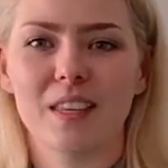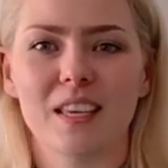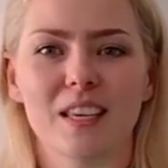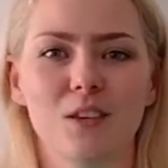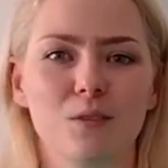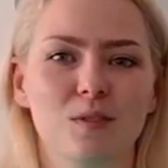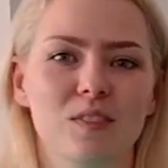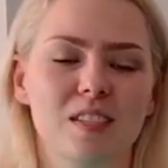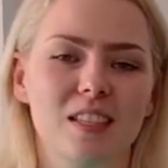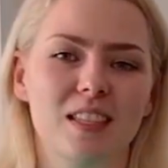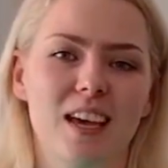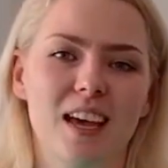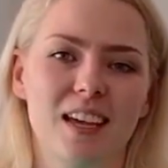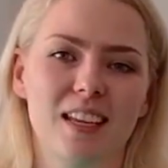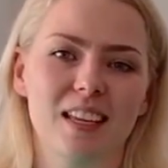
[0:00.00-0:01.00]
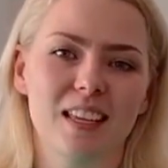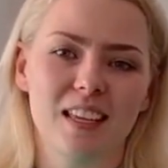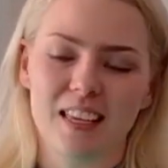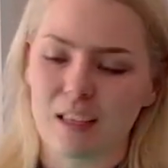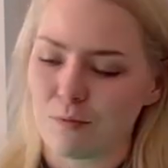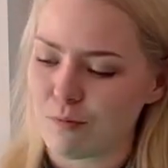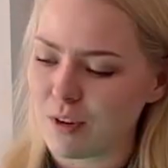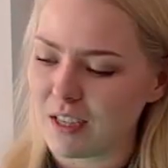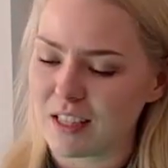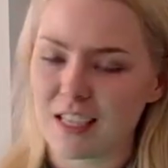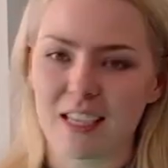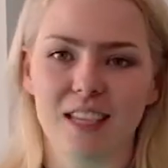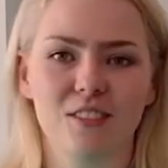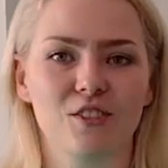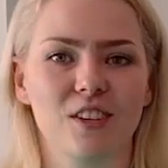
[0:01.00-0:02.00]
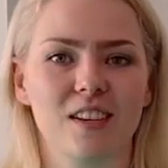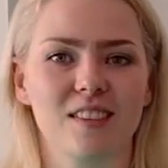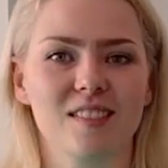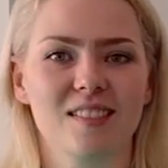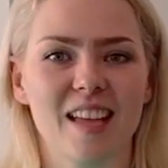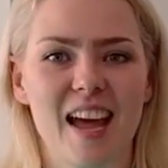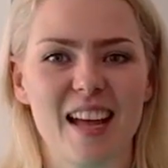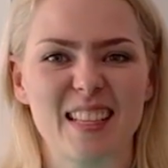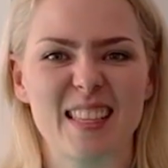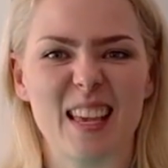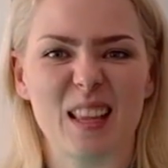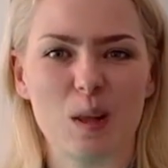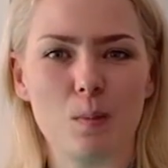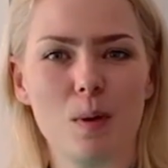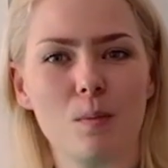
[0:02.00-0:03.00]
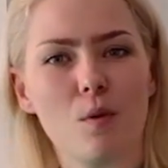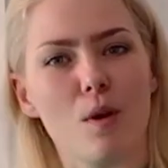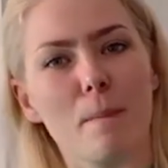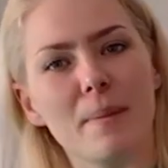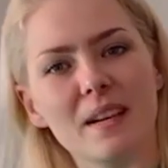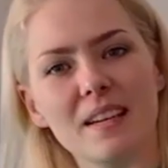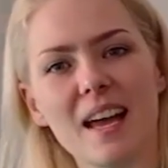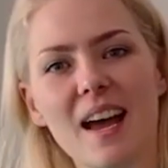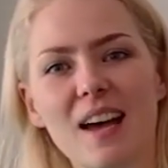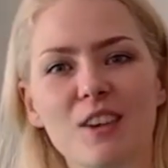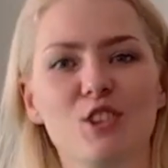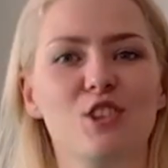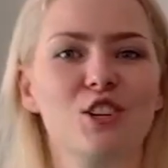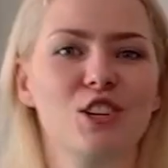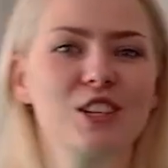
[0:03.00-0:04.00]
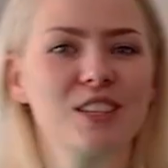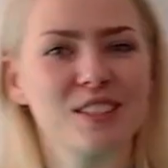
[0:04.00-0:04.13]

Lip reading: You'll see that it really just adds that little bit more panache